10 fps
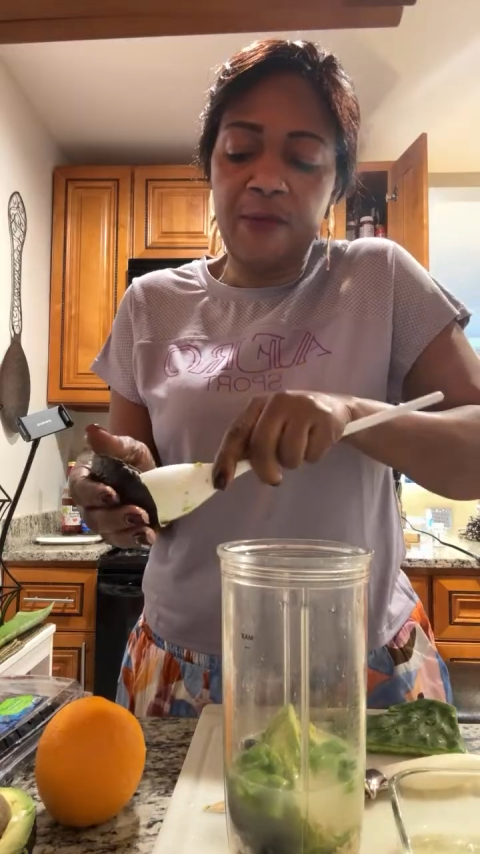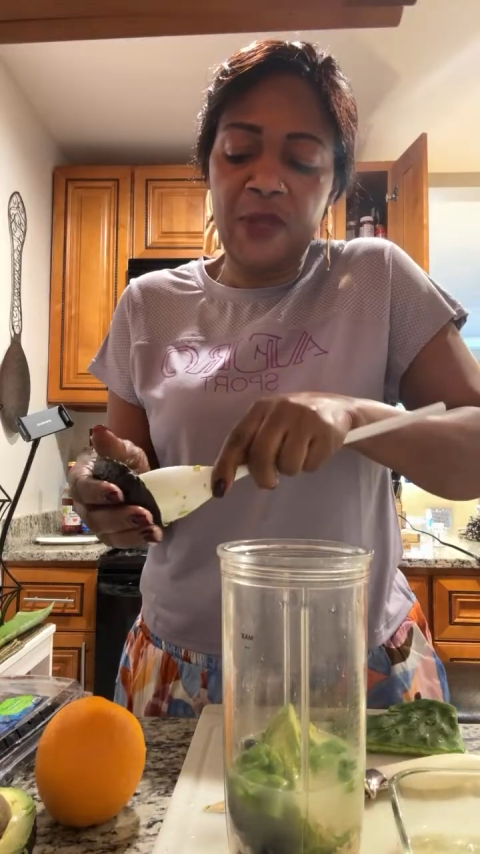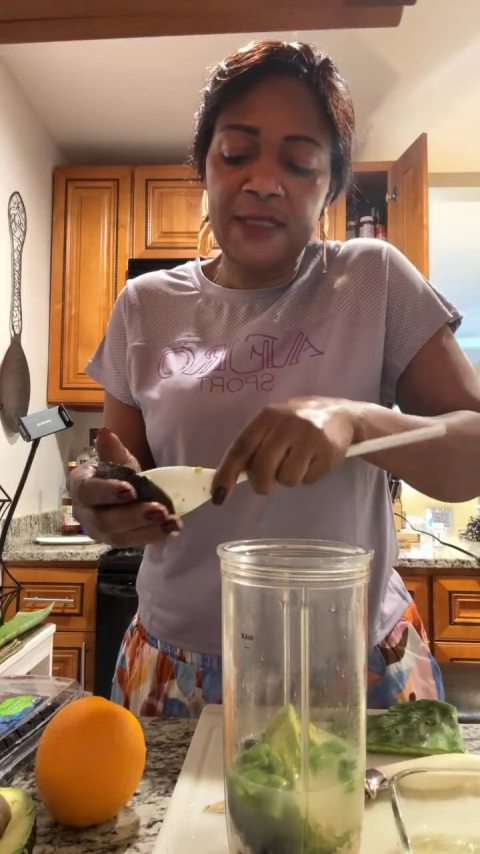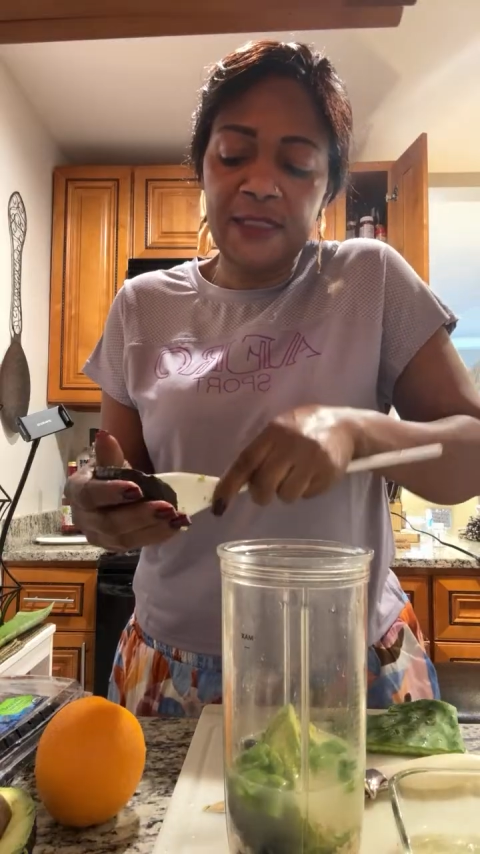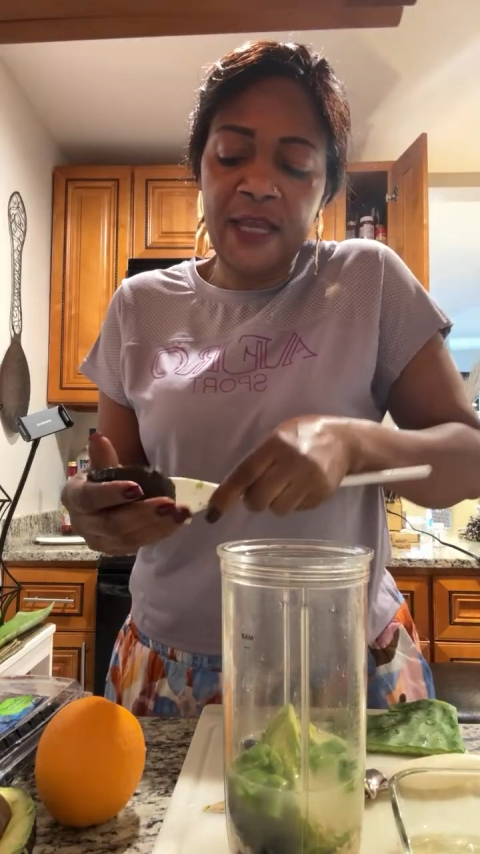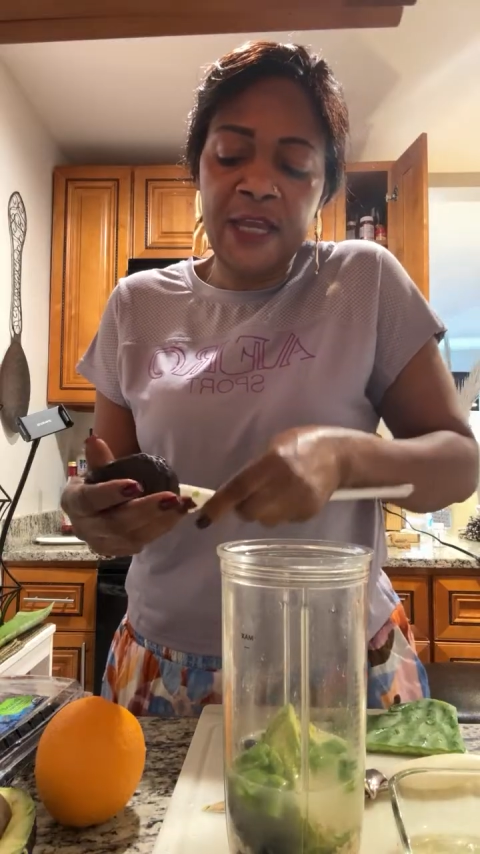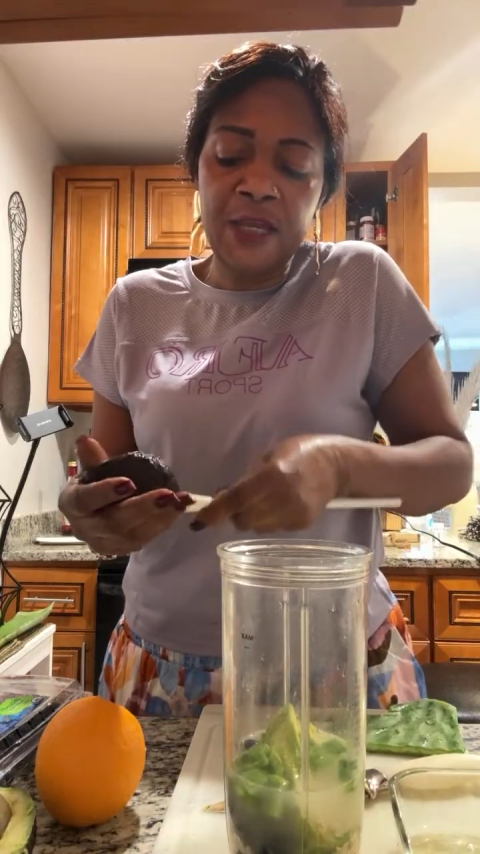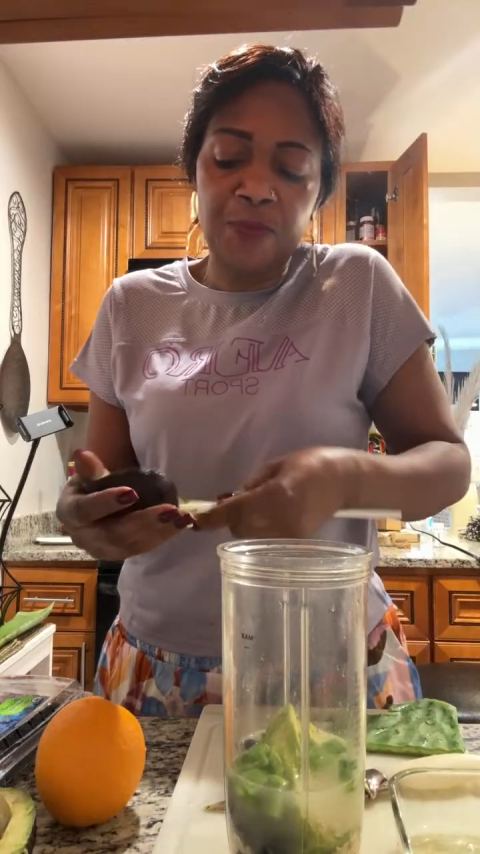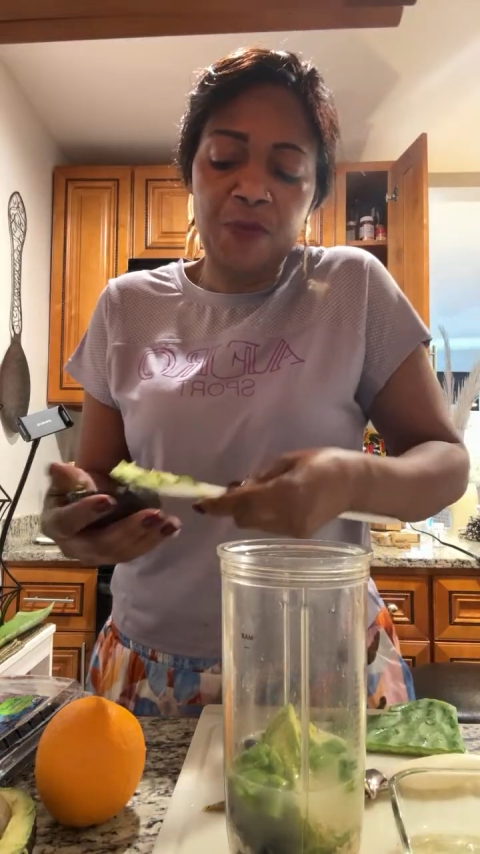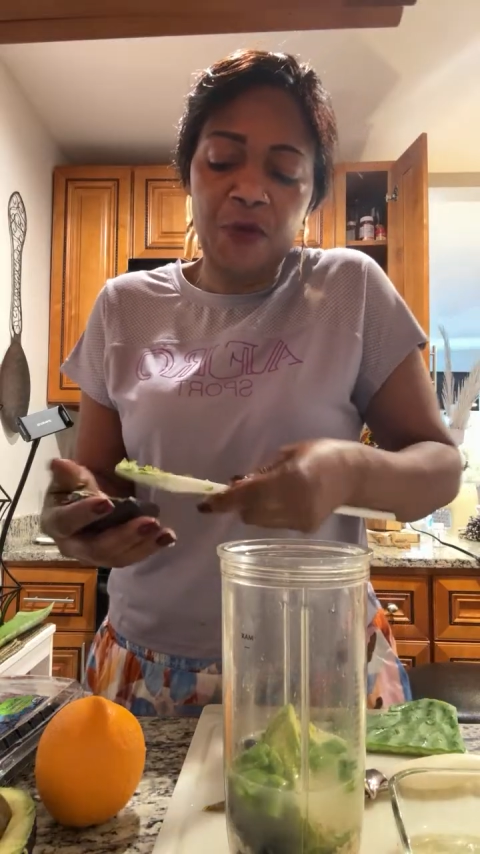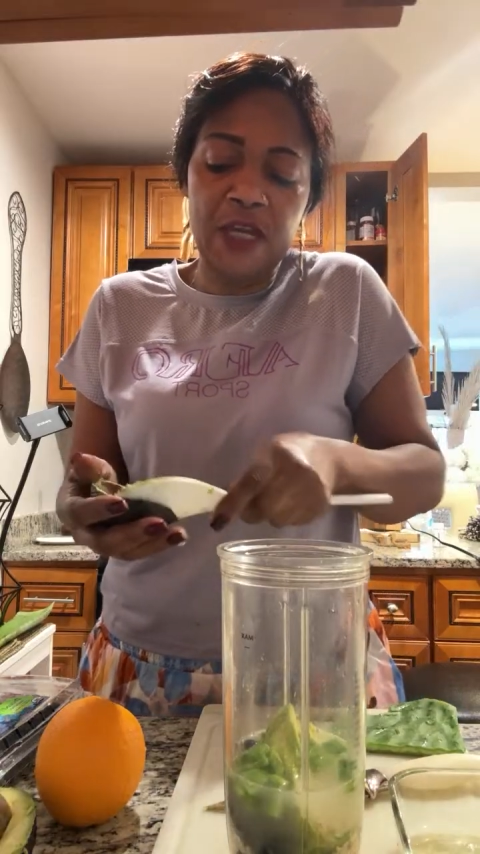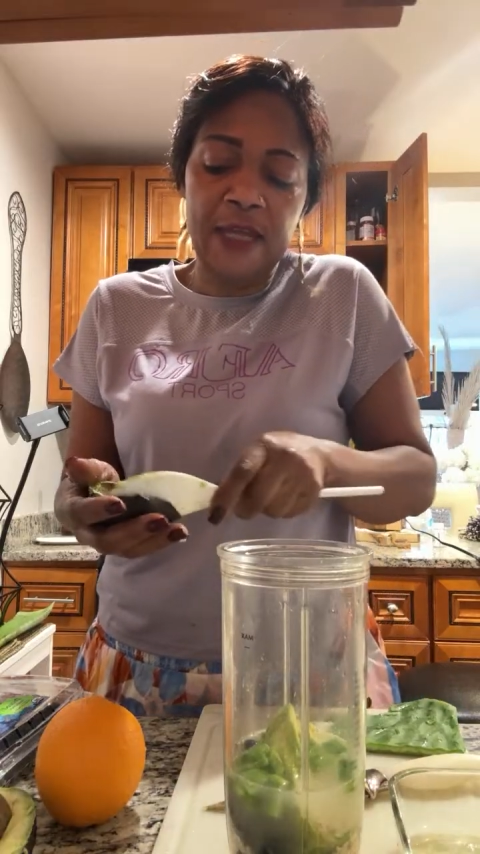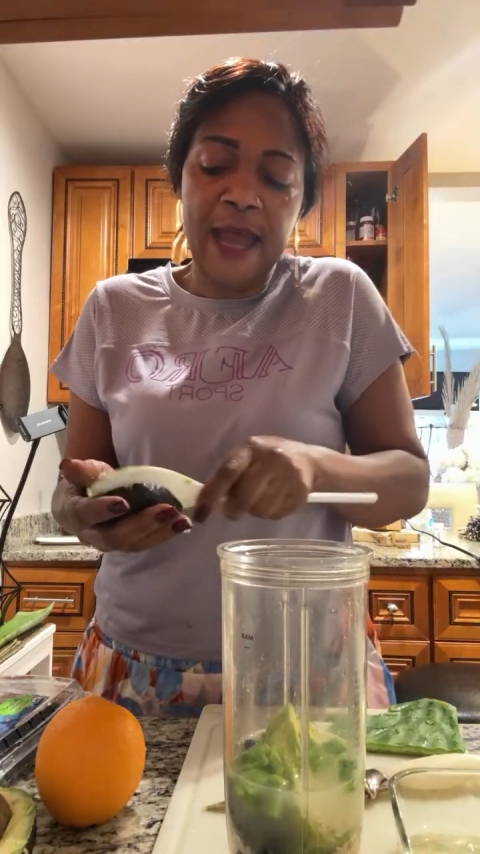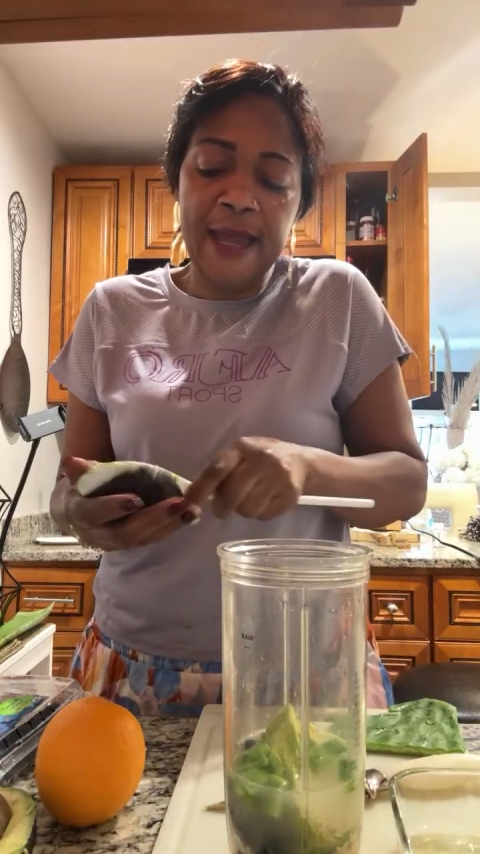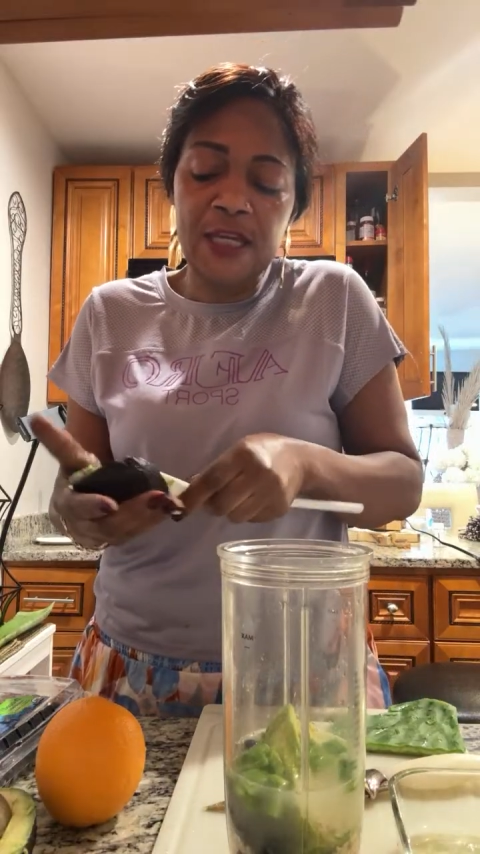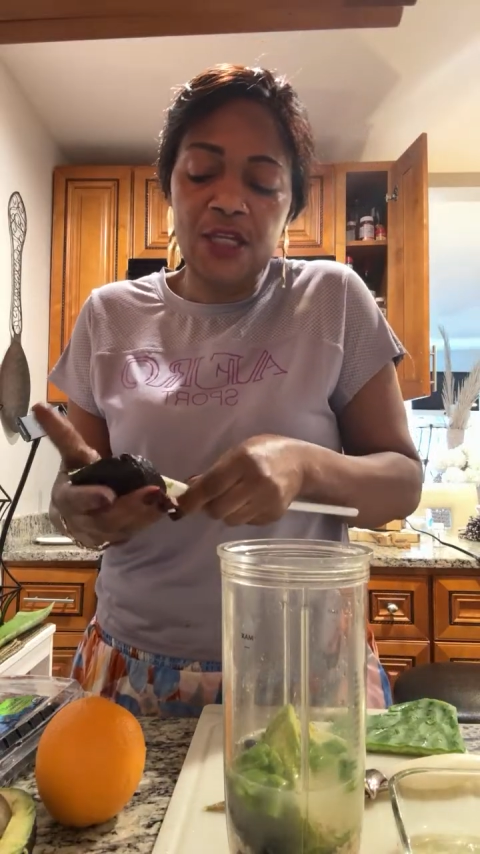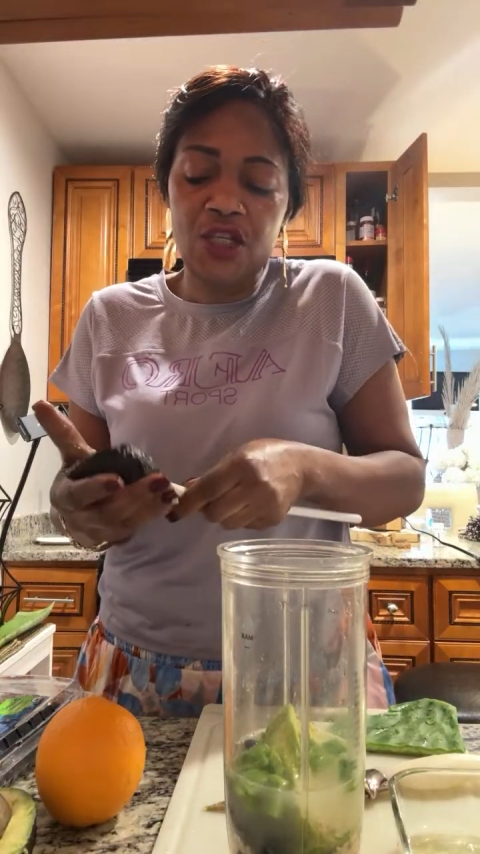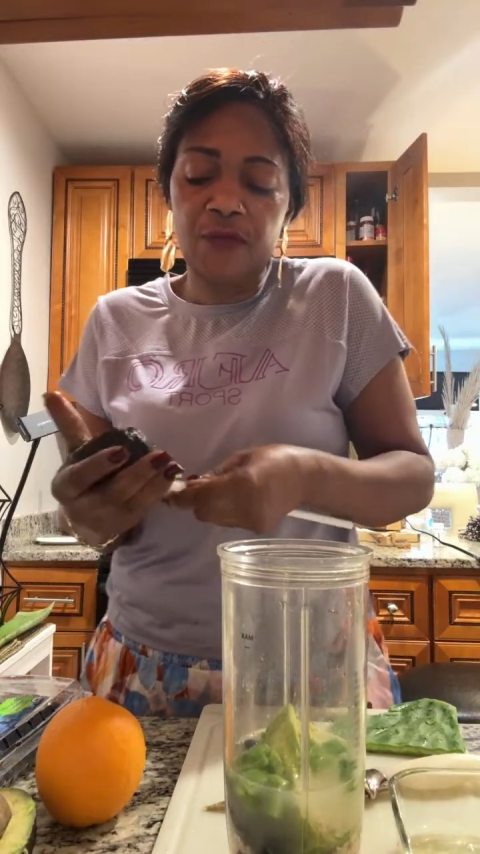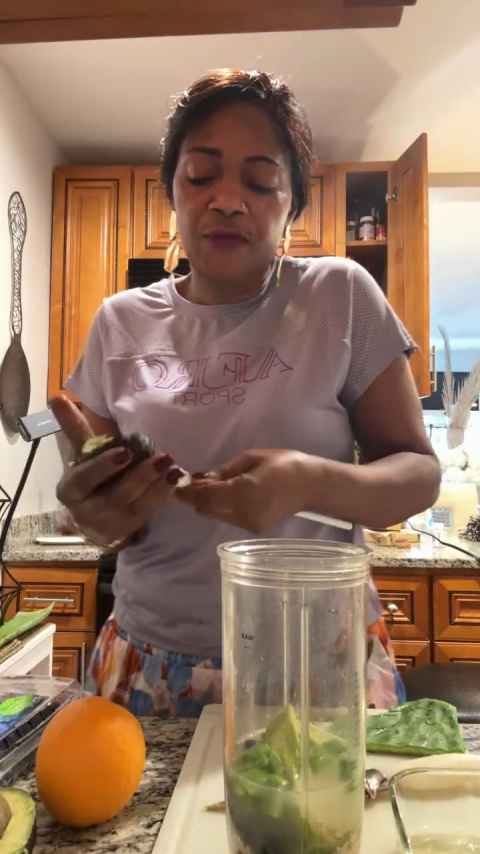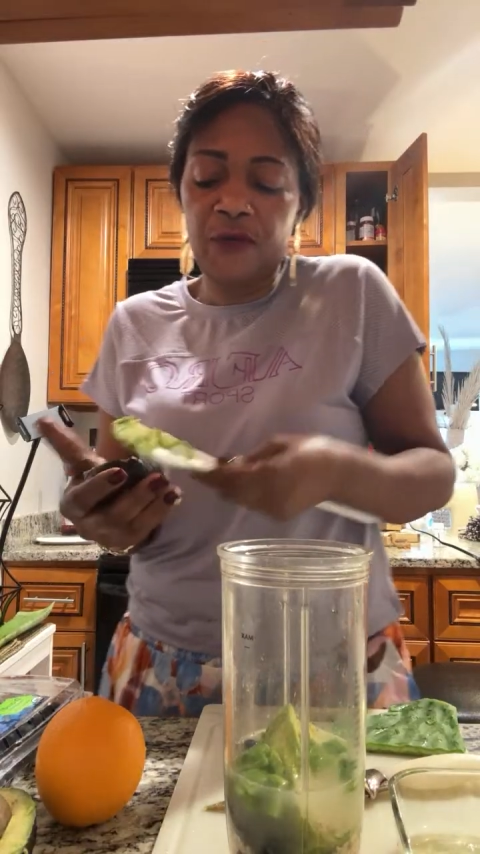I'm not saying people cannot eat
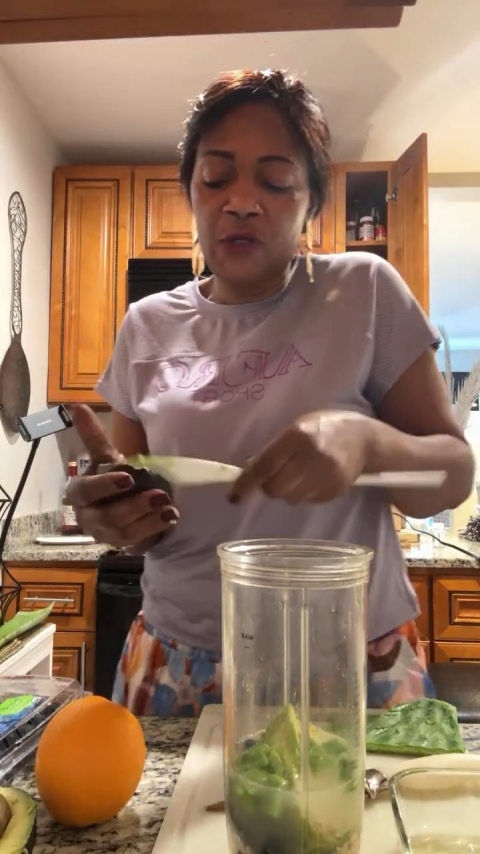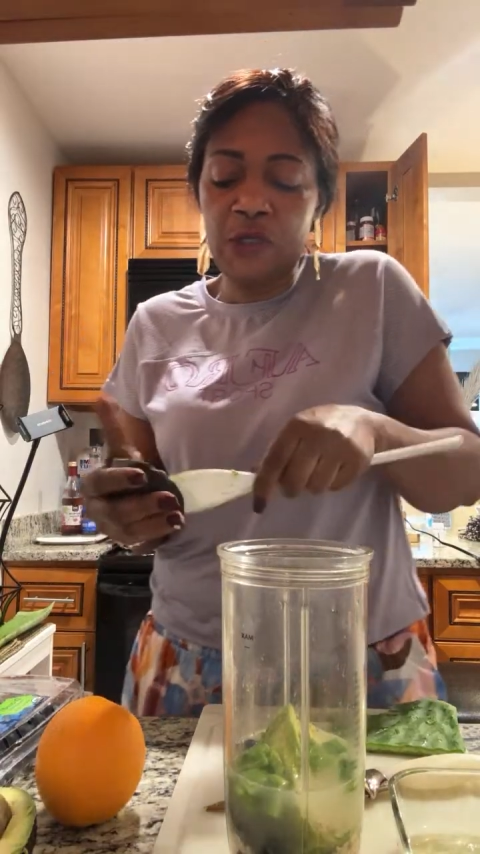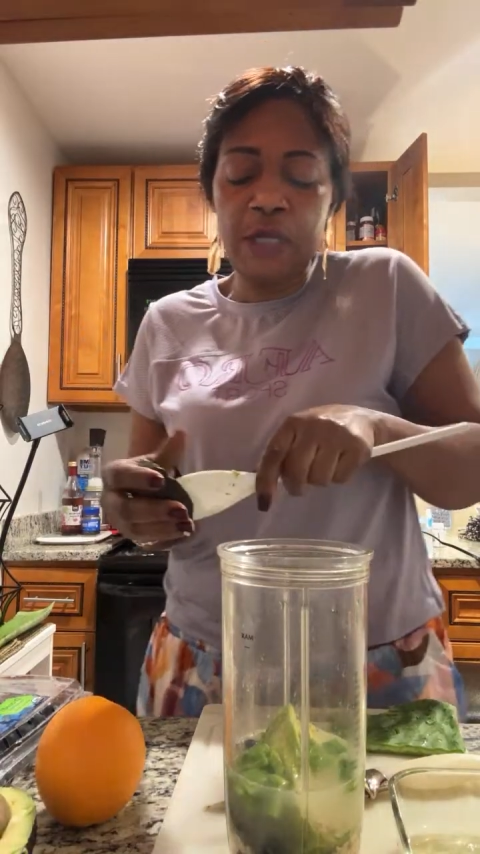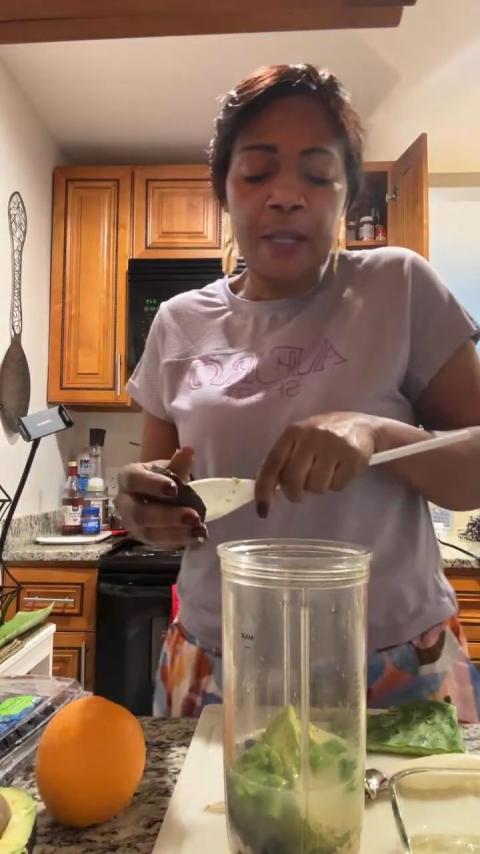junk food,